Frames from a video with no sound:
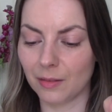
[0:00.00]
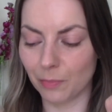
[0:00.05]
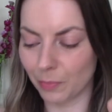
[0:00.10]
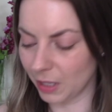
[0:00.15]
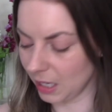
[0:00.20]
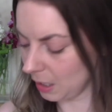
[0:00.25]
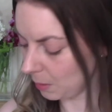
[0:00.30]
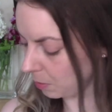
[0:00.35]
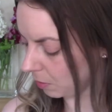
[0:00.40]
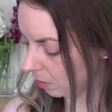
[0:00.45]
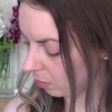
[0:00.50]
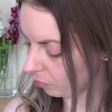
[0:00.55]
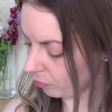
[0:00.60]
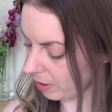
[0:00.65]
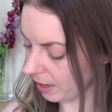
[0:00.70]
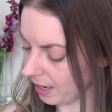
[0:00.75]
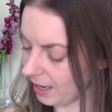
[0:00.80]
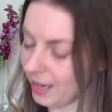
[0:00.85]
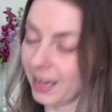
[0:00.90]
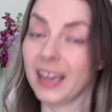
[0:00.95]
People
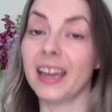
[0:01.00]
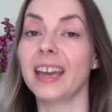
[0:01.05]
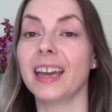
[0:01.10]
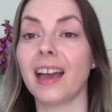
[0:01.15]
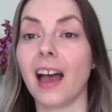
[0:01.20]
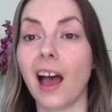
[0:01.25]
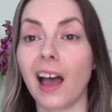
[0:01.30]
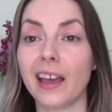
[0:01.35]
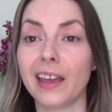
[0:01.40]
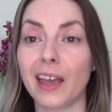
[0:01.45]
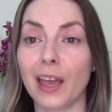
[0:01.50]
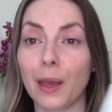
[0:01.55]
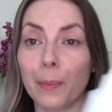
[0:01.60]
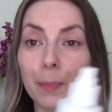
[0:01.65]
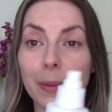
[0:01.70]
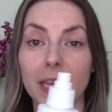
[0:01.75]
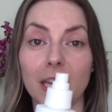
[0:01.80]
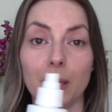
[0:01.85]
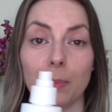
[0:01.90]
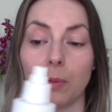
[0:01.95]
rate it. I hear
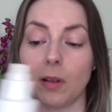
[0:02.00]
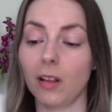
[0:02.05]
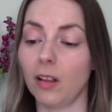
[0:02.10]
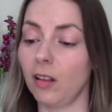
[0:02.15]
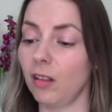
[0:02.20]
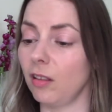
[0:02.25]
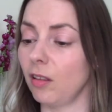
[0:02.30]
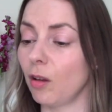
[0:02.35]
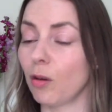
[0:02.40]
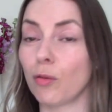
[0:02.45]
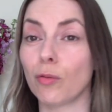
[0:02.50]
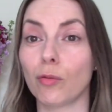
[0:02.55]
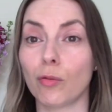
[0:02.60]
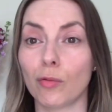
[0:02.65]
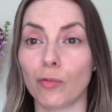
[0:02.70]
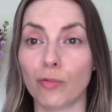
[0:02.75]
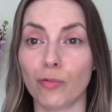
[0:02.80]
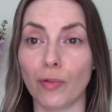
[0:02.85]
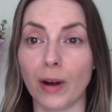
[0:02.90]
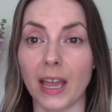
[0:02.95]
people
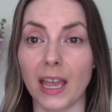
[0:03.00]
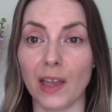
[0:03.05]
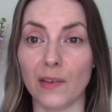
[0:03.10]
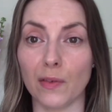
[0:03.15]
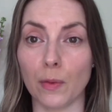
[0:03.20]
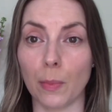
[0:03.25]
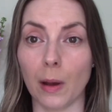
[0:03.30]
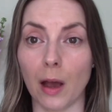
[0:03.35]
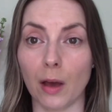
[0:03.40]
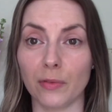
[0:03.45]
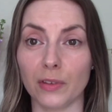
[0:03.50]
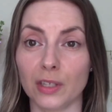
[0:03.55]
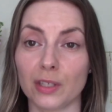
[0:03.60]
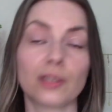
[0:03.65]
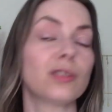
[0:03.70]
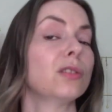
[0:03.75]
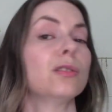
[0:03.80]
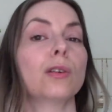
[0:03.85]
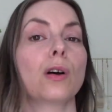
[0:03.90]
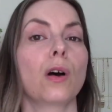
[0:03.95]
rave about this
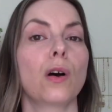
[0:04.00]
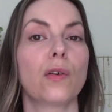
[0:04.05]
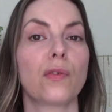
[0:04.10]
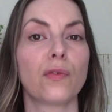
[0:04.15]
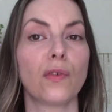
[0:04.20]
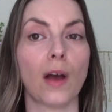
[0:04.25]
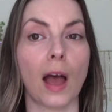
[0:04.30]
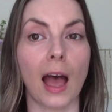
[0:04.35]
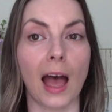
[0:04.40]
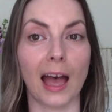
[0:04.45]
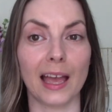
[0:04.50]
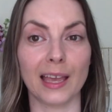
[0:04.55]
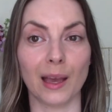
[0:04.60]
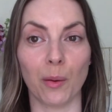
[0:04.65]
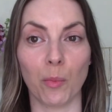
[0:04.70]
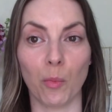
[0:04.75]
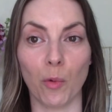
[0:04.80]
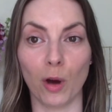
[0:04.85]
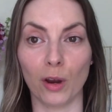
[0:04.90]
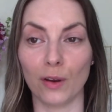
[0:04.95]
stuff. I
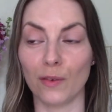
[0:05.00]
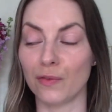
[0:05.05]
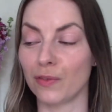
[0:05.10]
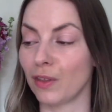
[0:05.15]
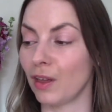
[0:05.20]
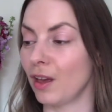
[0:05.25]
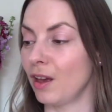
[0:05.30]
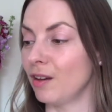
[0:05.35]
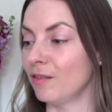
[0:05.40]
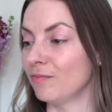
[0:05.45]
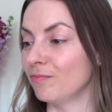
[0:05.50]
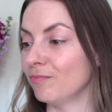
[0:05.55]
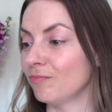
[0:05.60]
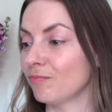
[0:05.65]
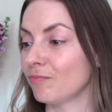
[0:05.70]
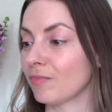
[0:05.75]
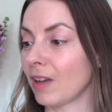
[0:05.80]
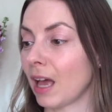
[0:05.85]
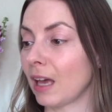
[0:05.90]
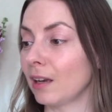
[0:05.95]
am one of
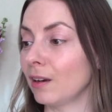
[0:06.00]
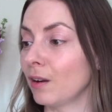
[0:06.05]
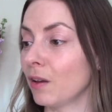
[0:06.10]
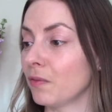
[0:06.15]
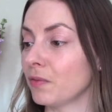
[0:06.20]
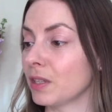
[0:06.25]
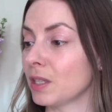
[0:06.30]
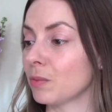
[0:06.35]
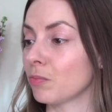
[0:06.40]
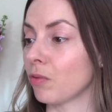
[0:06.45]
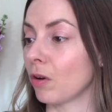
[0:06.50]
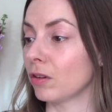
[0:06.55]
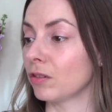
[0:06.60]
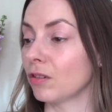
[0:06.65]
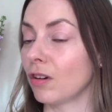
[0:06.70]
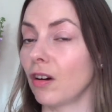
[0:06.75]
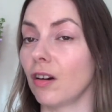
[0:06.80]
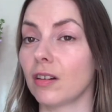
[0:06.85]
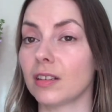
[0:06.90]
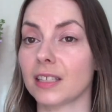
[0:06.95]
them. I love this
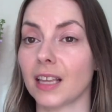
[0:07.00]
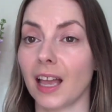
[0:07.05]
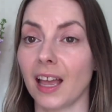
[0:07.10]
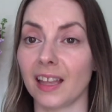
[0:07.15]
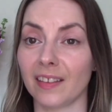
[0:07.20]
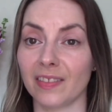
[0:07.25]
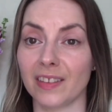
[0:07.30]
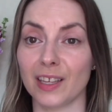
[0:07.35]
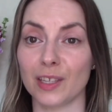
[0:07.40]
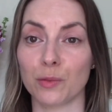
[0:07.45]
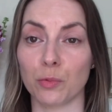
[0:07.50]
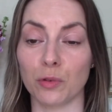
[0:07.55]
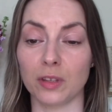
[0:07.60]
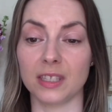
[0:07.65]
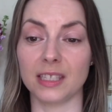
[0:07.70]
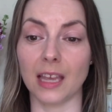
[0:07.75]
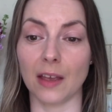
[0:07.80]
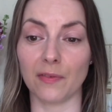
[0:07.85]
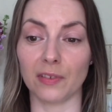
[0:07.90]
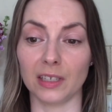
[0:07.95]
product, and this
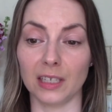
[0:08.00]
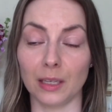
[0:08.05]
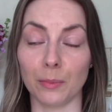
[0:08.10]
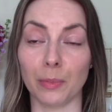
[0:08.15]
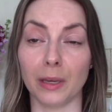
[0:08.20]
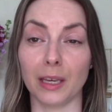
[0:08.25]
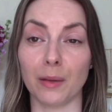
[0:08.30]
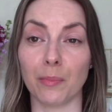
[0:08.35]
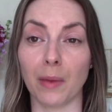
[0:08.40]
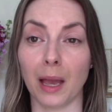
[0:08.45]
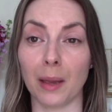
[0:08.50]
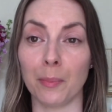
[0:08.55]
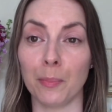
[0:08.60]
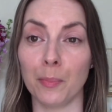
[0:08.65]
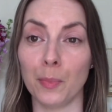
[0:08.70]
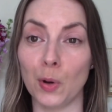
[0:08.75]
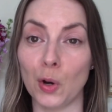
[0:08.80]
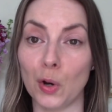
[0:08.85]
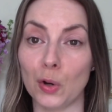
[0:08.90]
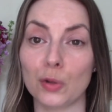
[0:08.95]
would definitely be my
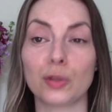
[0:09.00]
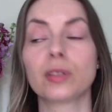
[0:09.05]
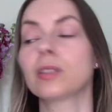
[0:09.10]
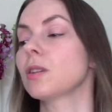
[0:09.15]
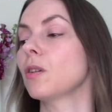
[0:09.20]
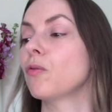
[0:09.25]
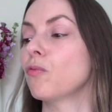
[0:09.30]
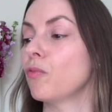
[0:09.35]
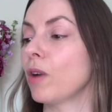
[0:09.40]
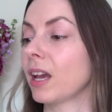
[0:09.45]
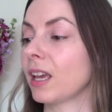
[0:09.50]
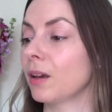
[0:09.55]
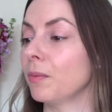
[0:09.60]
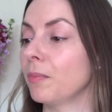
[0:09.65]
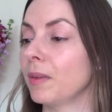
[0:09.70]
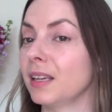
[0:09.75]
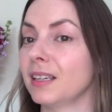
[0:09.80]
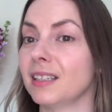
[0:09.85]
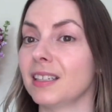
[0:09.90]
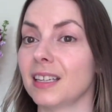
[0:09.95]
most
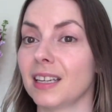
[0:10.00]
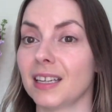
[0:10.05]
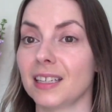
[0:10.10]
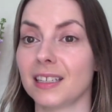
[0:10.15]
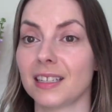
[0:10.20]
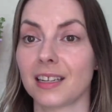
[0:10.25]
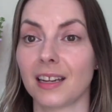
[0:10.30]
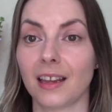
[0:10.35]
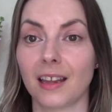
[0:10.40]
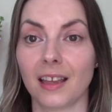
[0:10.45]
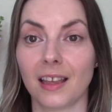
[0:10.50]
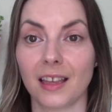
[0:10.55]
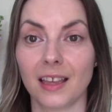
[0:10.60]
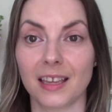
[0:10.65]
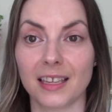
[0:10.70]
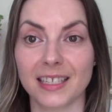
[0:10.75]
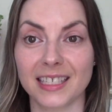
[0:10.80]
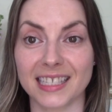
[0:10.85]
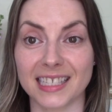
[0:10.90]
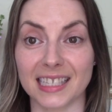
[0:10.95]
recommended
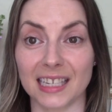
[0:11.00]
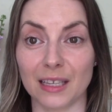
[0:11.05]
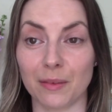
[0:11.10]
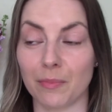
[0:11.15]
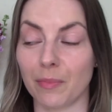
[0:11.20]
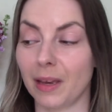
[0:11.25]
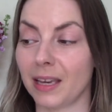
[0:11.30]
sleep